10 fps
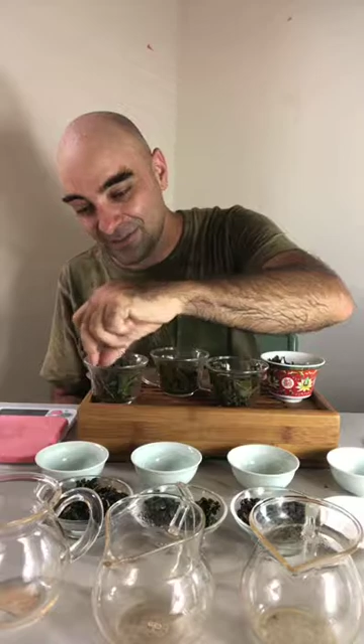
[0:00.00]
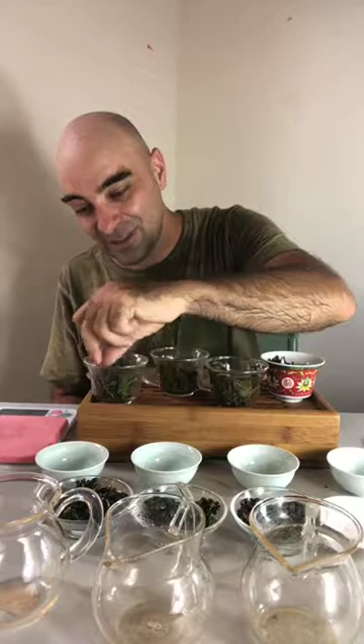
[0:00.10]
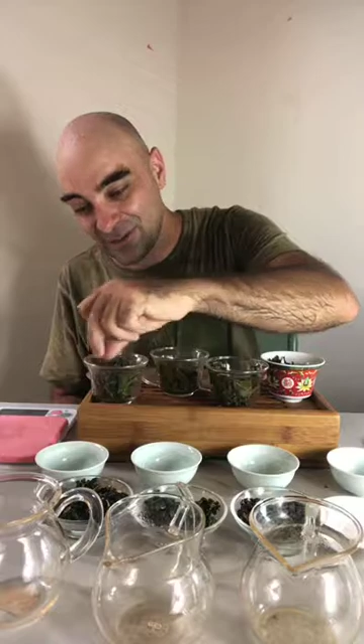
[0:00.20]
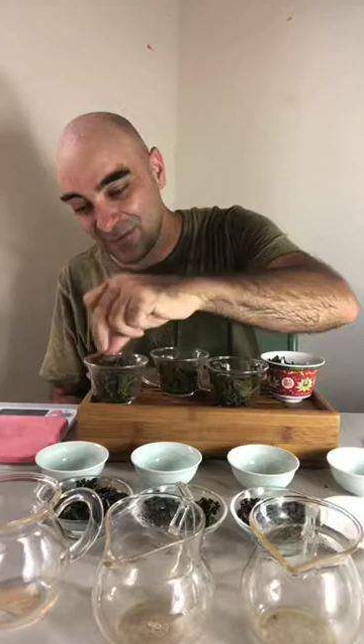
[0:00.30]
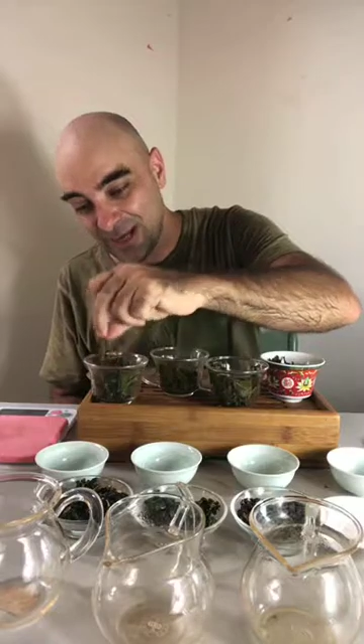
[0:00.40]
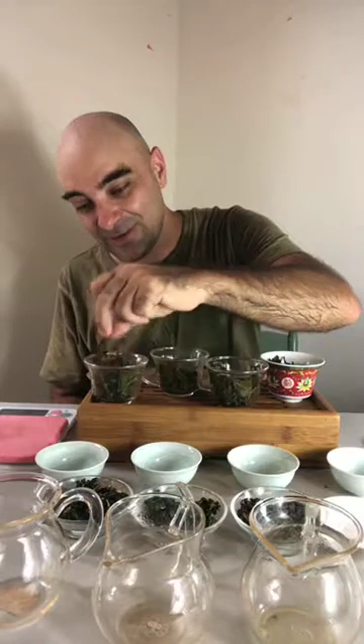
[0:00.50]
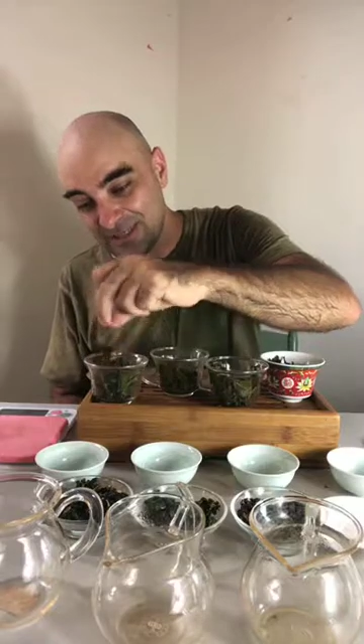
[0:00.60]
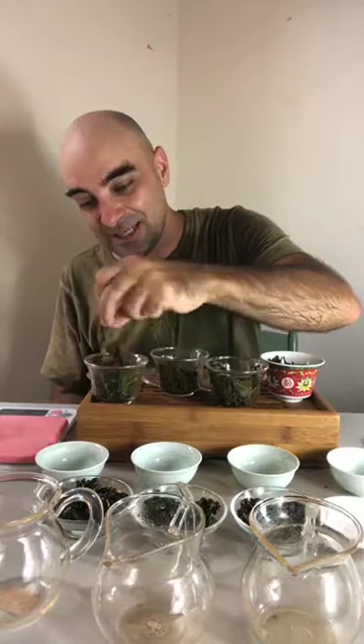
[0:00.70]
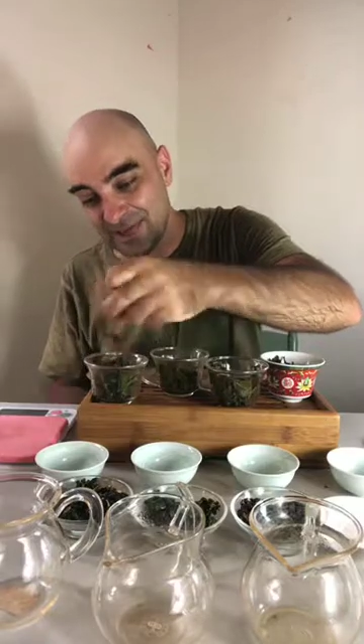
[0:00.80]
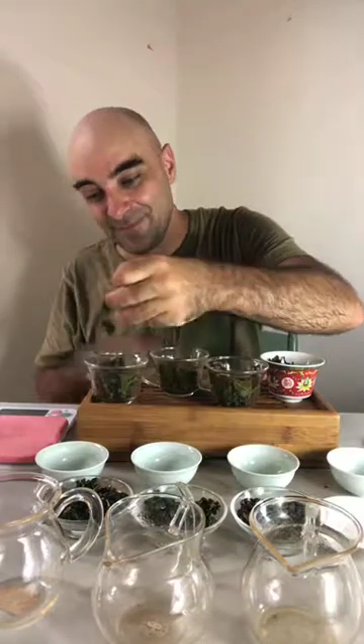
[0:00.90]
just a random
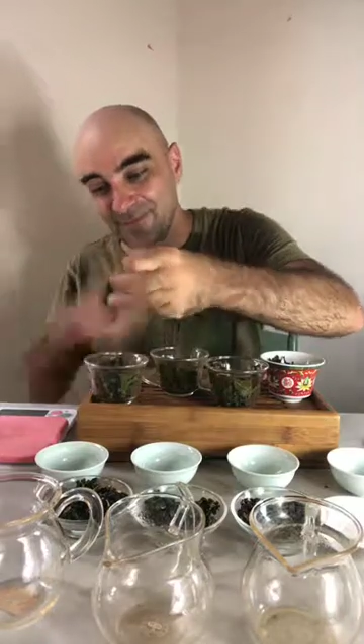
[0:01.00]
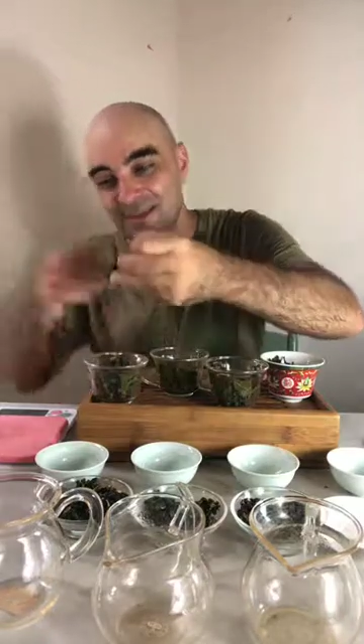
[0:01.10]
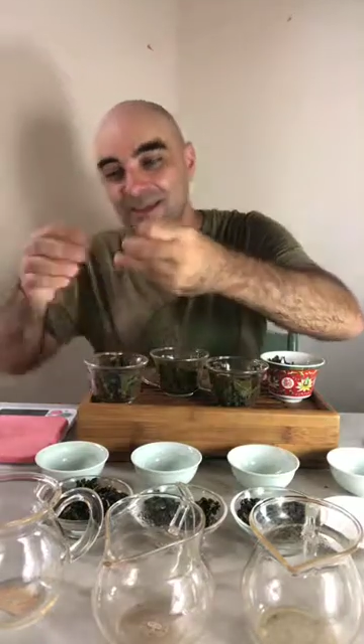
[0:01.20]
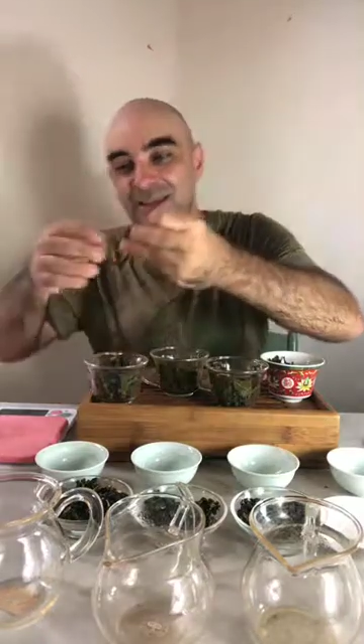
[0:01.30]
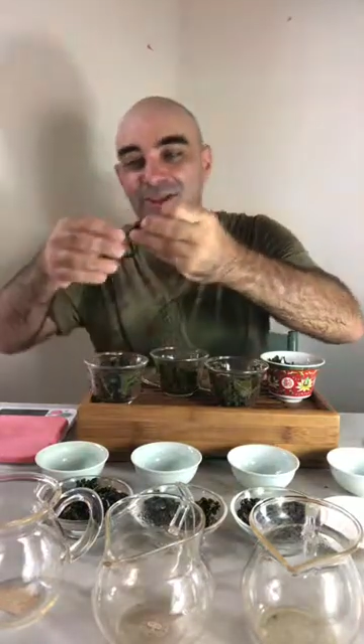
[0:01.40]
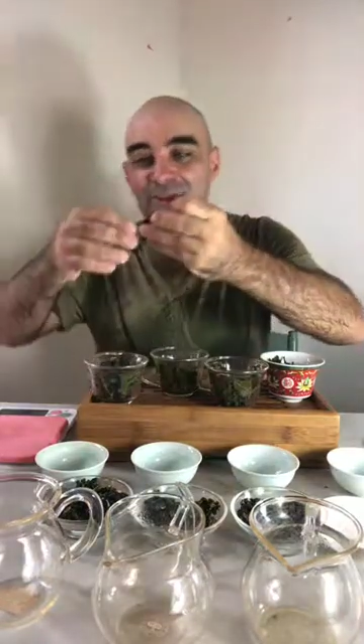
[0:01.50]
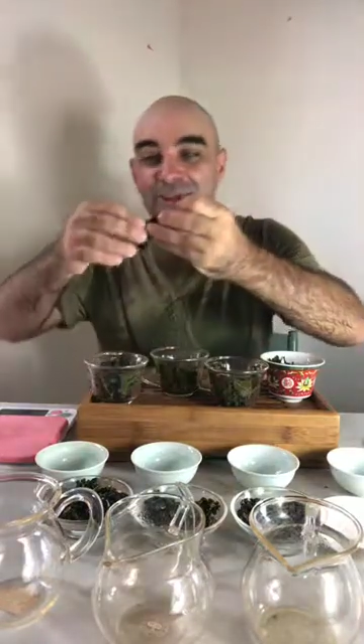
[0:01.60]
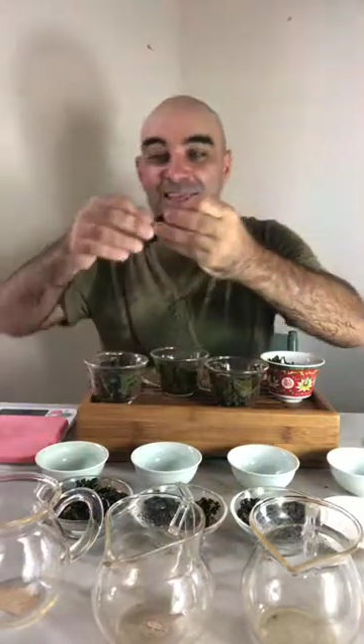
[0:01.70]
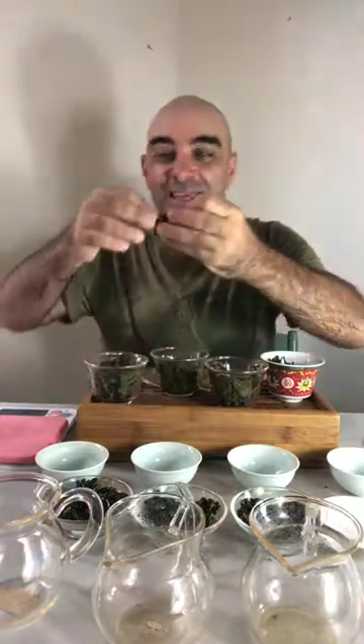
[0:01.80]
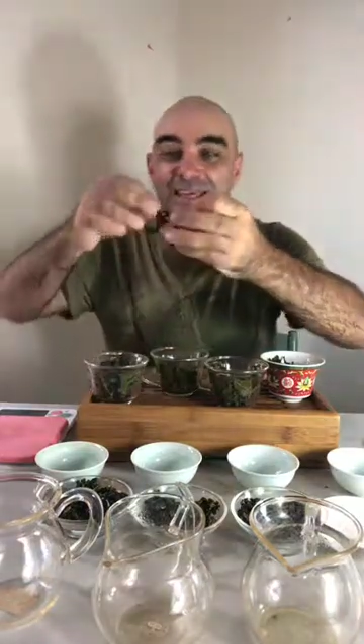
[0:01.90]
stem, you're
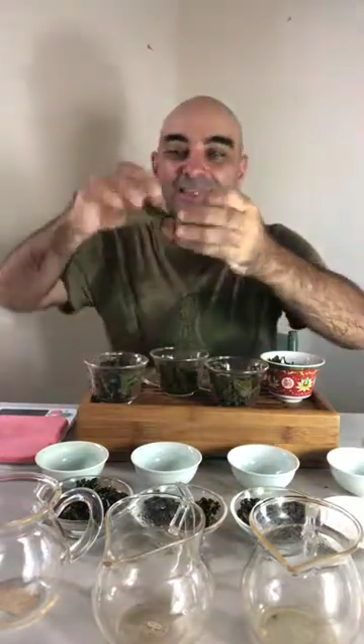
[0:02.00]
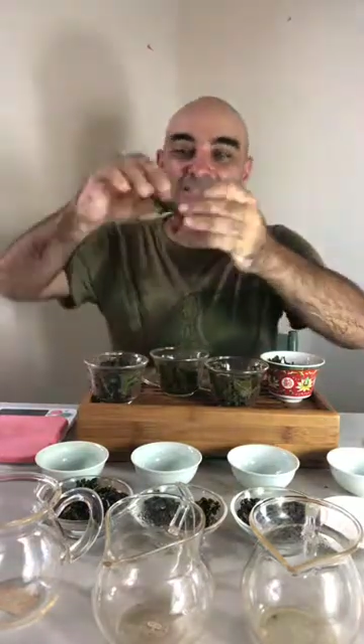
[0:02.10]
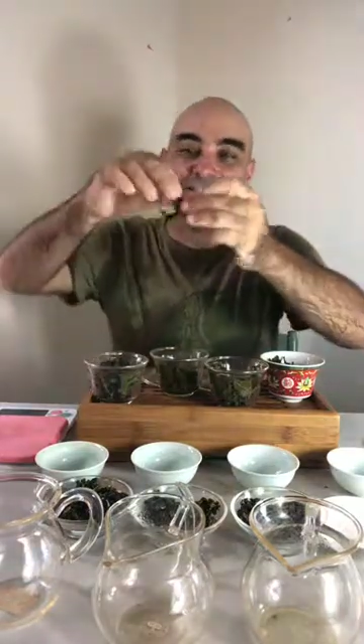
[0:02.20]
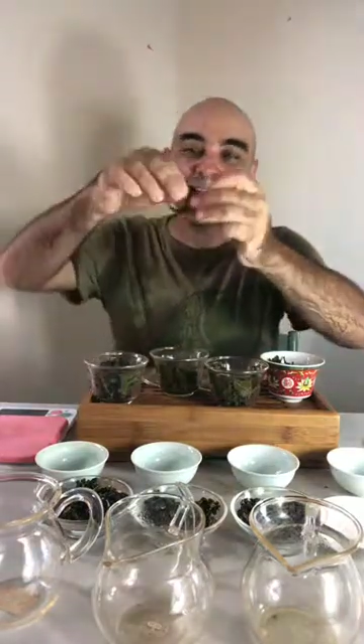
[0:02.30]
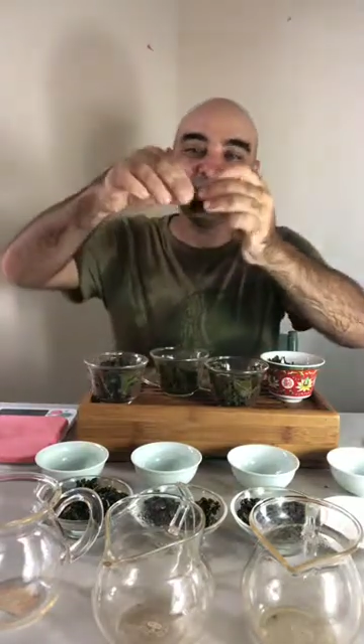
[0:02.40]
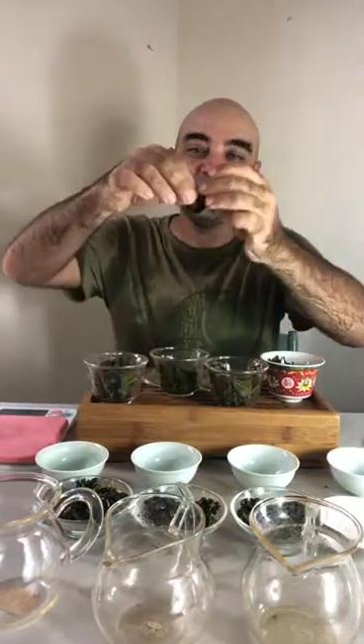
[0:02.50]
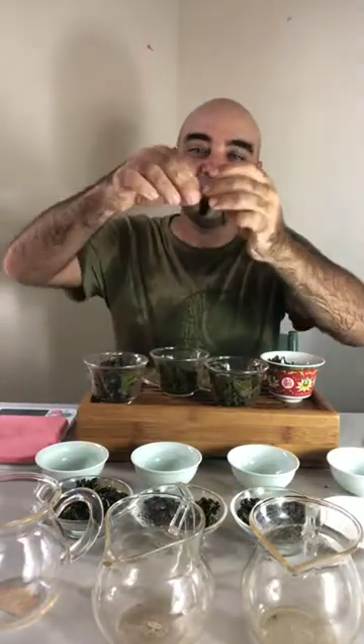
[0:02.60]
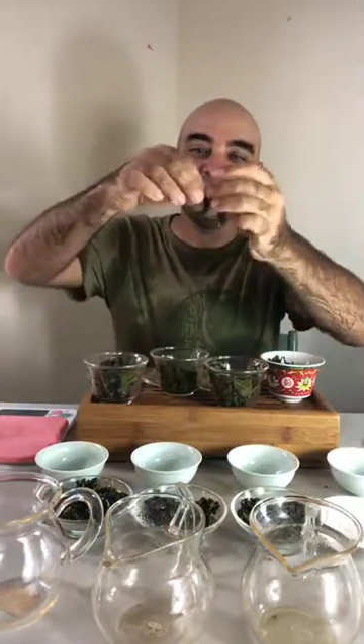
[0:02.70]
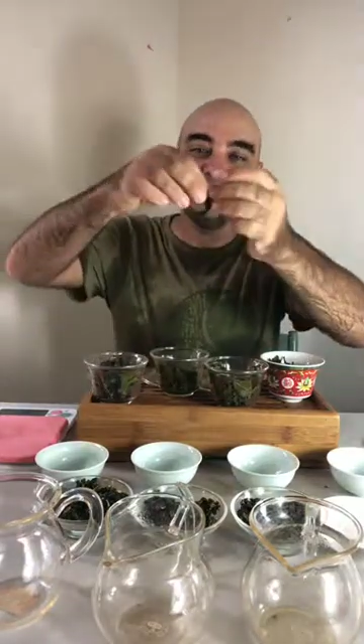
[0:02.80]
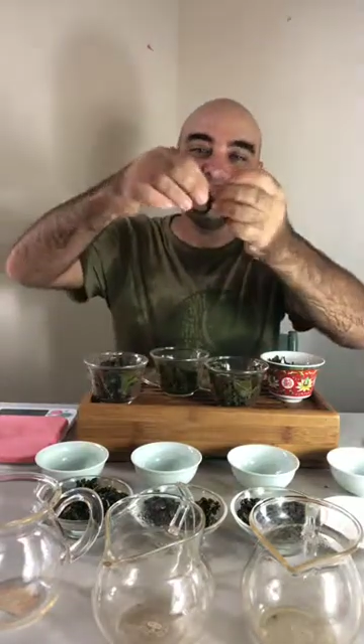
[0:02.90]
gonna get,
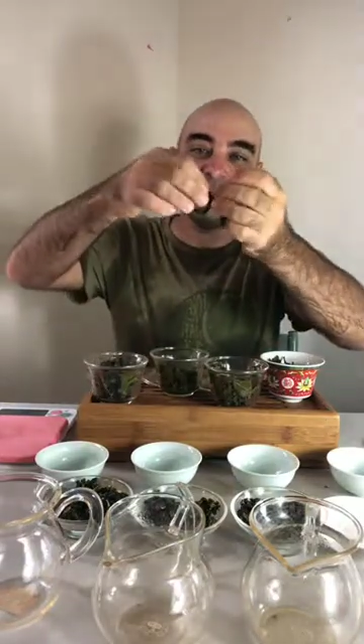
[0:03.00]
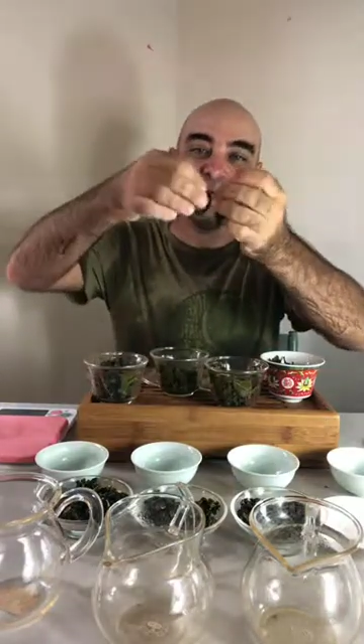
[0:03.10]
you